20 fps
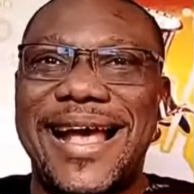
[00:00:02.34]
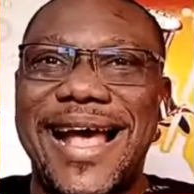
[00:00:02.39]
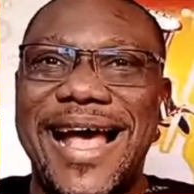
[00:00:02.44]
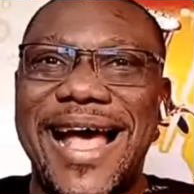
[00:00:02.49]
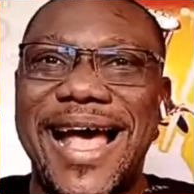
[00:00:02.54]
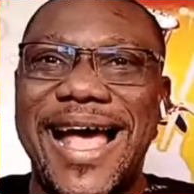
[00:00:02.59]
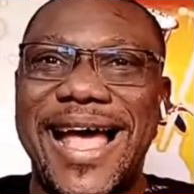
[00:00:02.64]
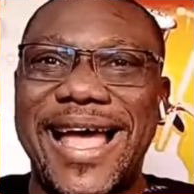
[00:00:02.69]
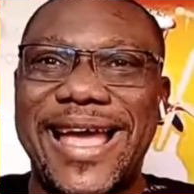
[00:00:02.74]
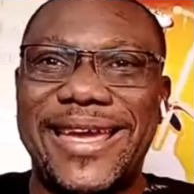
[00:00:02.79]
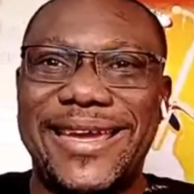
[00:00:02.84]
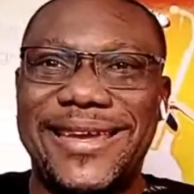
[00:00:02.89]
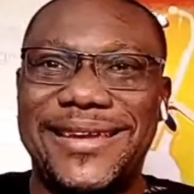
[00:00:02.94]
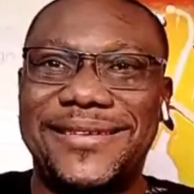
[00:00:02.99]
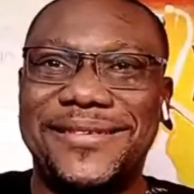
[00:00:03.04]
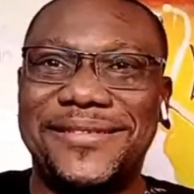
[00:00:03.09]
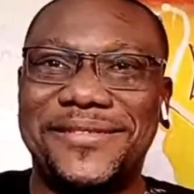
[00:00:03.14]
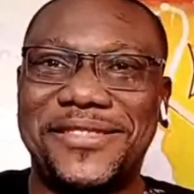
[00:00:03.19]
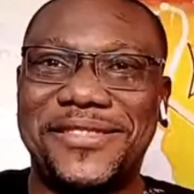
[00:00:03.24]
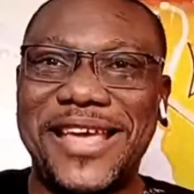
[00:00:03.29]

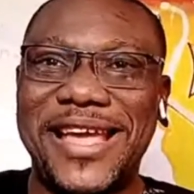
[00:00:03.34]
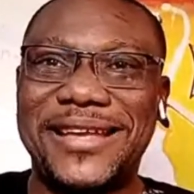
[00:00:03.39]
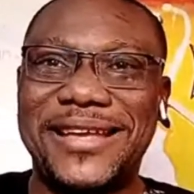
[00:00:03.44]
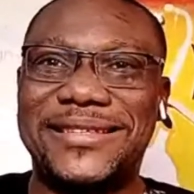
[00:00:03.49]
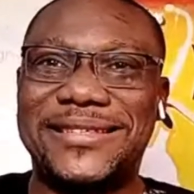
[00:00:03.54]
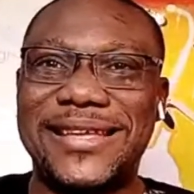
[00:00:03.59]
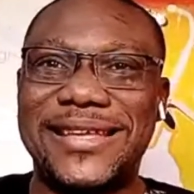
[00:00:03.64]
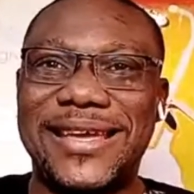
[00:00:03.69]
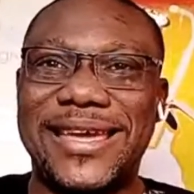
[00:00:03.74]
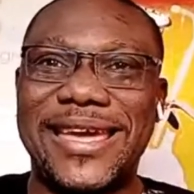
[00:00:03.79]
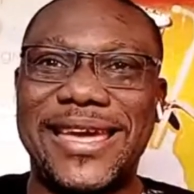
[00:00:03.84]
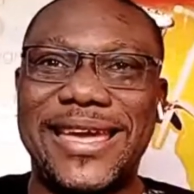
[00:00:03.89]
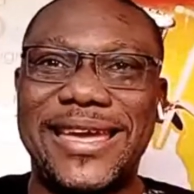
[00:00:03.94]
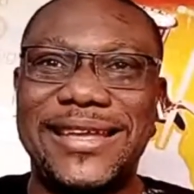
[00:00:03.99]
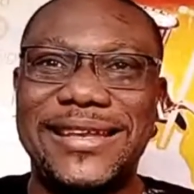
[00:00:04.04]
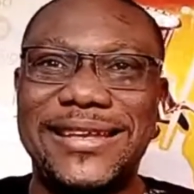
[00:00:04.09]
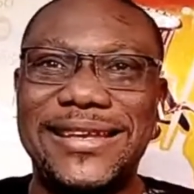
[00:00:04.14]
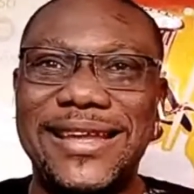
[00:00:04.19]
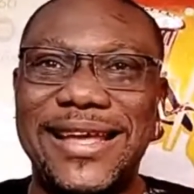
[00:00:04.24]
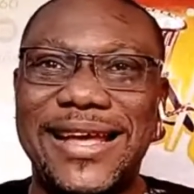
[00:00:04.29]
Hi, thanks
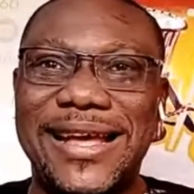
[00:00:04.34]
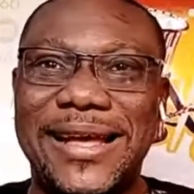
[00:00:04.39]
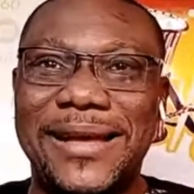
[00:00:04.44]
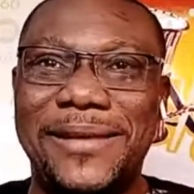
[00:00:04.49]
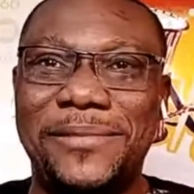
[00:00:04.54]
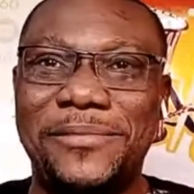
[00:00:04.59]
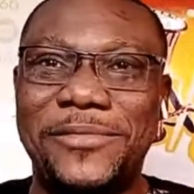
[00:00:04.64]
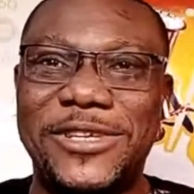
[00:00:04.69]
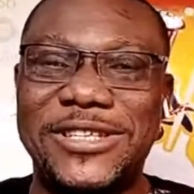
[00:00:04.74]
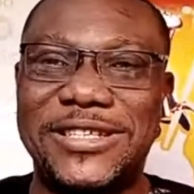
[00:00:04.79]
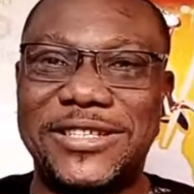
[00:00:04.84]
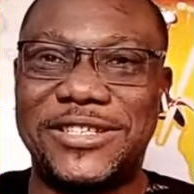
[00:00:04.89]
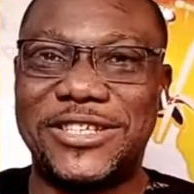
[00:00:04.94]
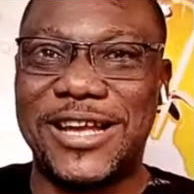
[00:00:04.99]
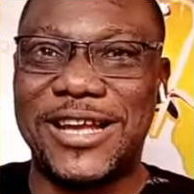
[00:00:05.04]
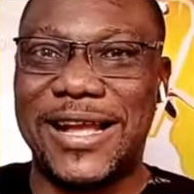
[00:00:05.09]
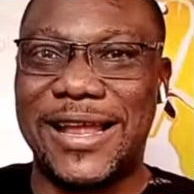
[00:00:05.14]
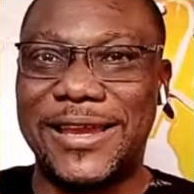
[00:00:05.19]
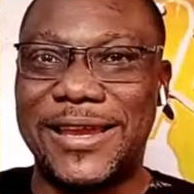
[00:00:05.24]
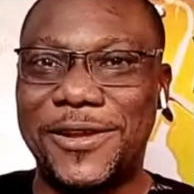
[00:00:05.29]
again. This
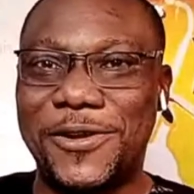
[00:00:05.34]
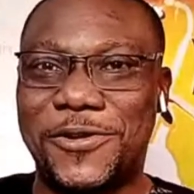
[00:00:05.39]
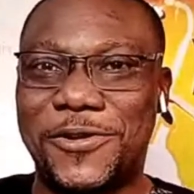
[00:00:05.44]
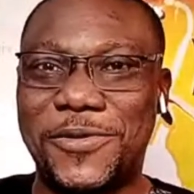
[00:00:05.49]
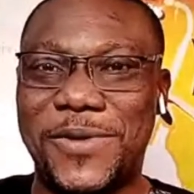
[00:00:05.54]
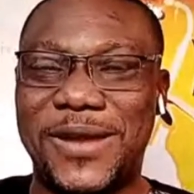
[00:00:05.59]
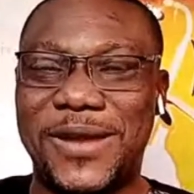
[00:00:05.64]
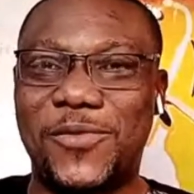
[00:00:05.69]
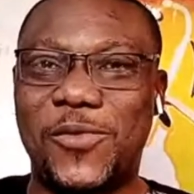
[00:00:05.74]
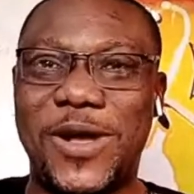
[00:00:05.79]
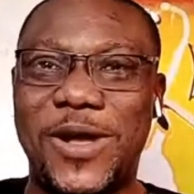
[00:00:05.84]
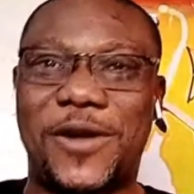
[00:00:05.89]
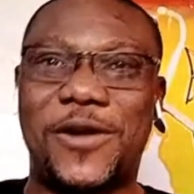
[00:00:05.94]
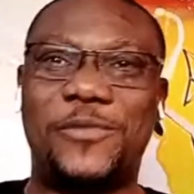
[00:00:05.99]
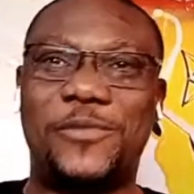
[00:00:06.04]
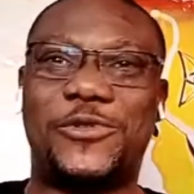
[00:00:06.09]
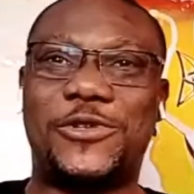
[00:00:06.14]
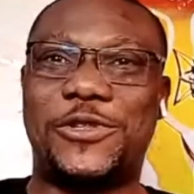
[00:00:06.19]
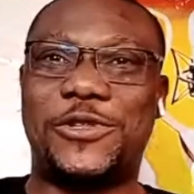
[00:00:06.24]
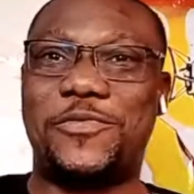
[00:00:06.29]
is Shagalinku, and
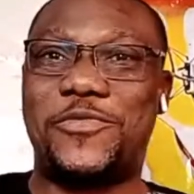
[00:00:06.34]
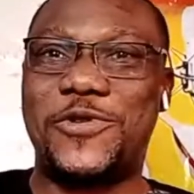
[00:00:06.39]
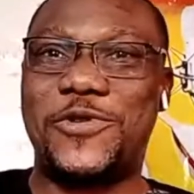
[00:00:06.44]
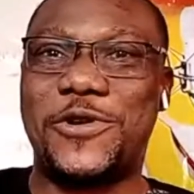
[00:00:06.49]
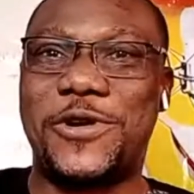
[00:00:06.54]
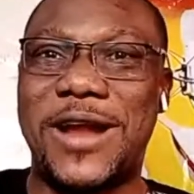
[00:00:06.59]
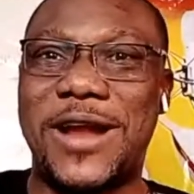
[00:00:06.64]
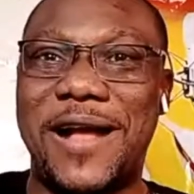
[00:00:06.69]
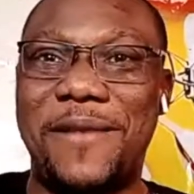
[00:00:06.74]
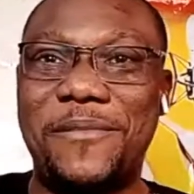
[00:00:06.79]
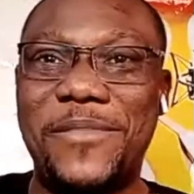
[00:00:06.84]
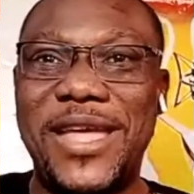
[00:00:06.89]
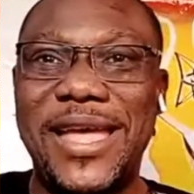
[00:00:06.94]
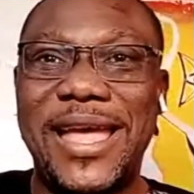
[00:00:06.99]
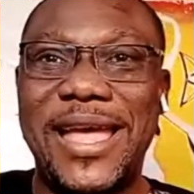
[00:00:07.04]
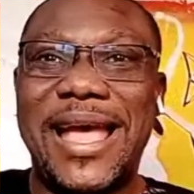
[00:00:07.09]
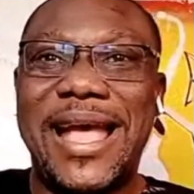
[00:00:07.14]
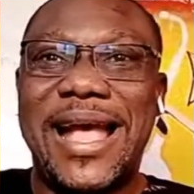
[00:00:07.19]
welcome to the program.